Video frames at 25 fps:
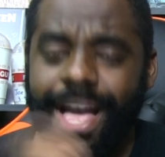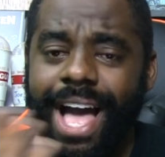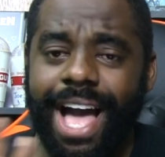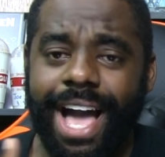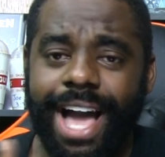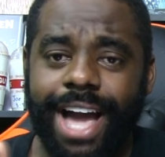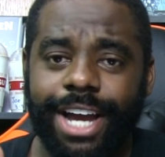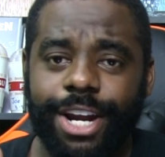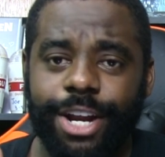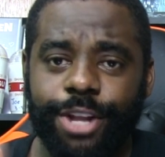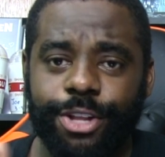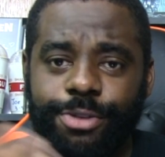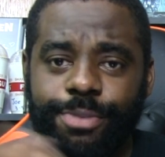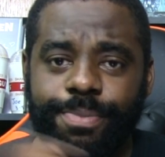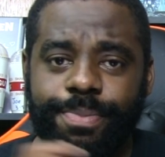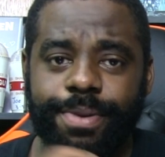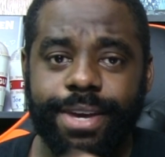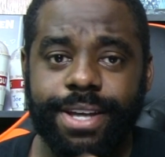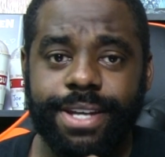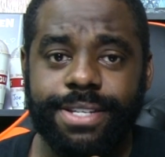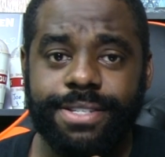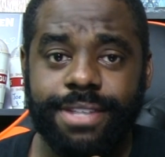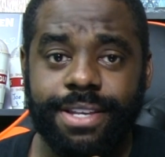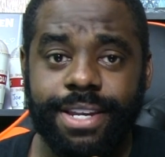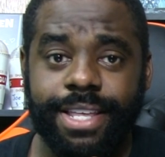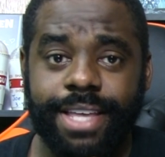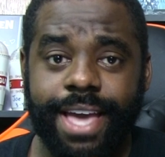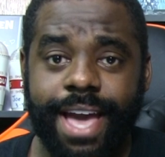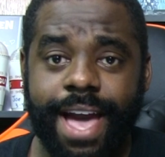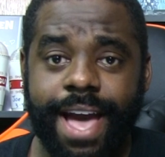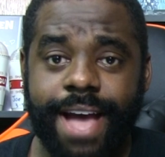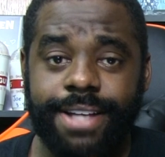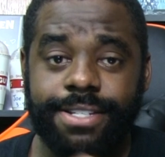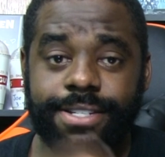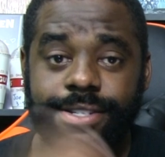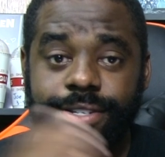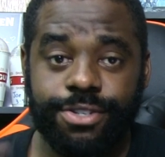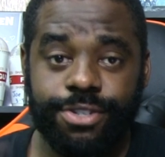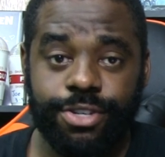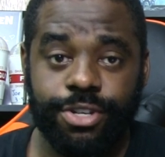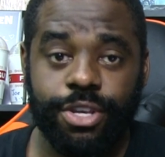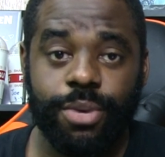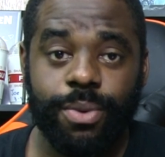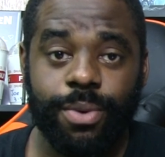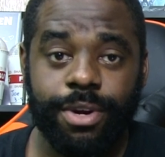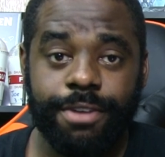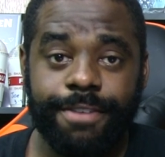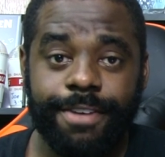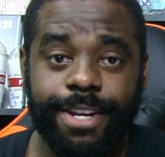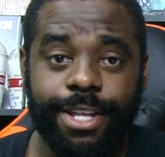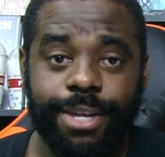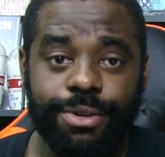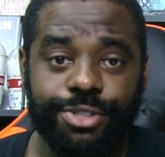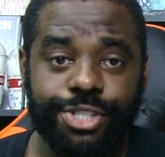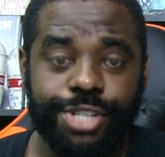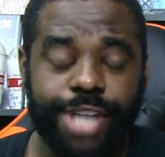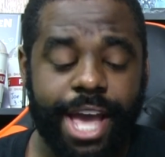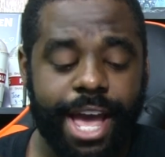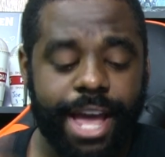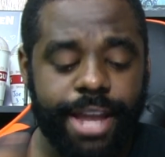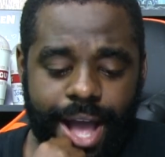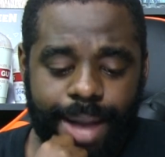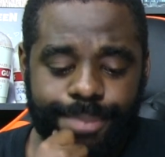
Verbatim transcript: I got other pics, then he asked, do you want a video chat?